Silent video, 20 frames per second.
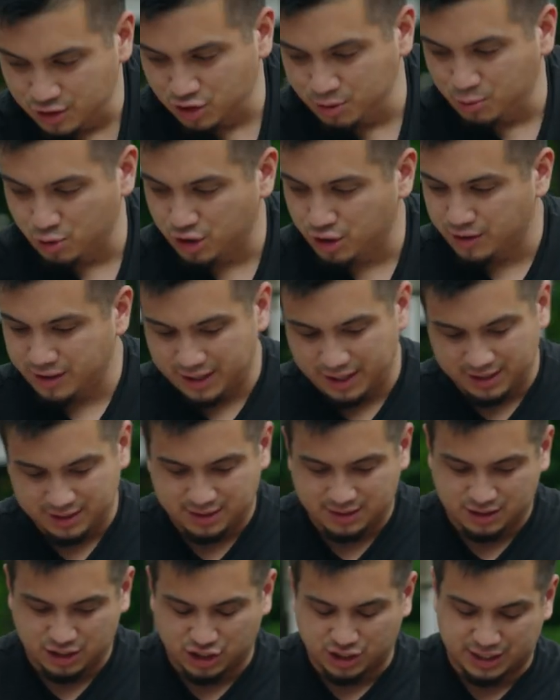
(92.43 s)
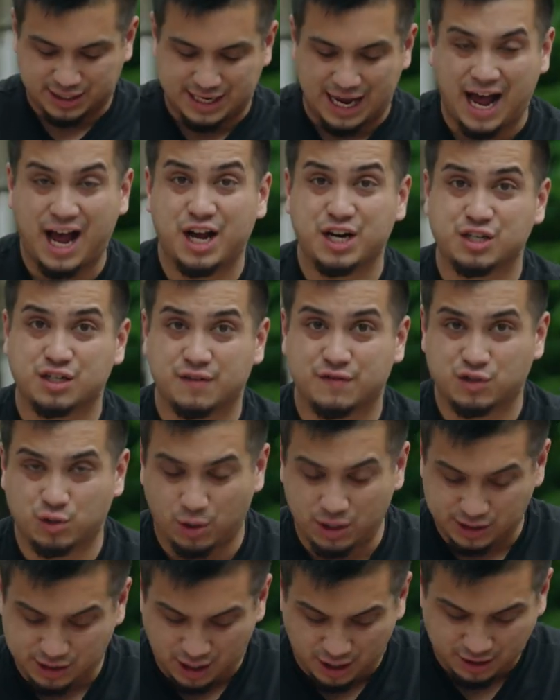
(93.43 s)
2 more ingredients, just a dash of
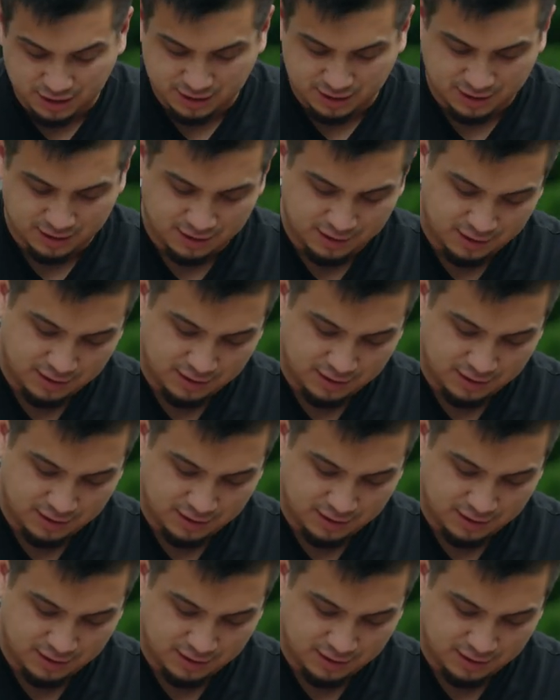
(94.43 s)
soy sauce.